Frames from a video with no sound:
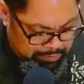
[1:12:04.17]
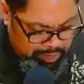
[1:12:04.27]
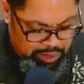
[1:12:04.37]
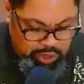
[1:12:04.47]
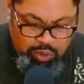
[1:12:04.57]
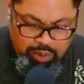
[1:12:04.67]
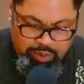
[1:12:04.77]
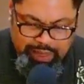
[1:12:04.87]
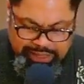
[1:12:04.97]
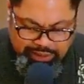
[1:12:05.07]
You
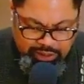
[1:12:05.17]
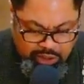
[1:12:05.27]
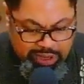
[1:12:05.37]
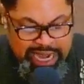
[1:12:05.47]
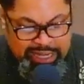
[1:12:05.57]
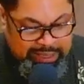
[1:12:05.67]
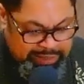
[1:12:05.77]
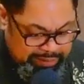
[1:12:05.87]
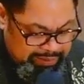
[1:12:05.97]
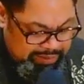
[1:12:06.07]
who is the creator,
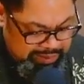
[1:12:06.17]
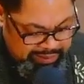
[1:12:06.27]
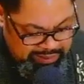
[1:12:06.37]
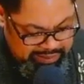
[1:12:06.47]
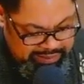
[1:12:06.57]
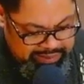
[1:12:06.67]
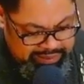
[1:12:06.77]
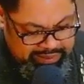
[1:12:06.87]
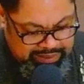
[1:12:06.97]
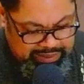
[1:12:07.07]

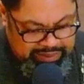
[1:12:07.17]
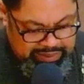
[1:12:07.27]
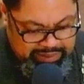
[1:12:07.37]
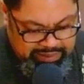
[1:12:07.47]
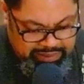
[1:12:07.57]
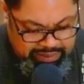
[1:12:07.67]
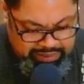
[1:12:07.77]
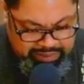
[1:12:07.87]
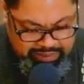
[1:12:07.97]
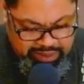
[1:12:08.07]

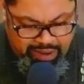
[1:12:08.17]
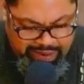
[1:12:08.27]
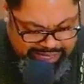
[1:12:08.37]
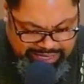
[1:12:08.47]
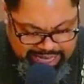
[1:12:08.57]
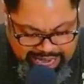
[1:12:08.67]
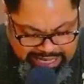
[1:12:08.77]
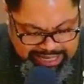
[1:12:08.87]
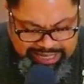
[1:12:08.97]
the architect